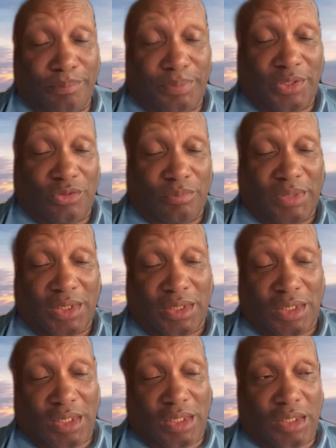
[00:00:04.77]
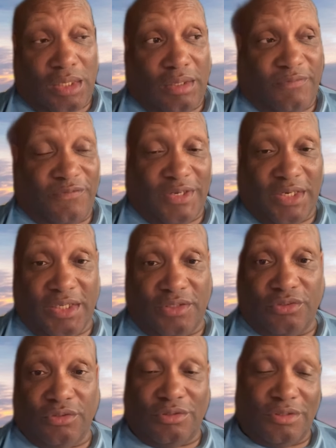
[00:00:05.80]
Please don't make any
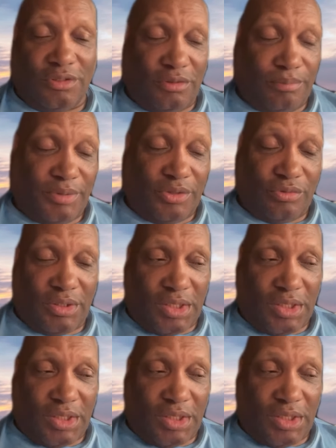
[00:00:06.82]
financial decision based on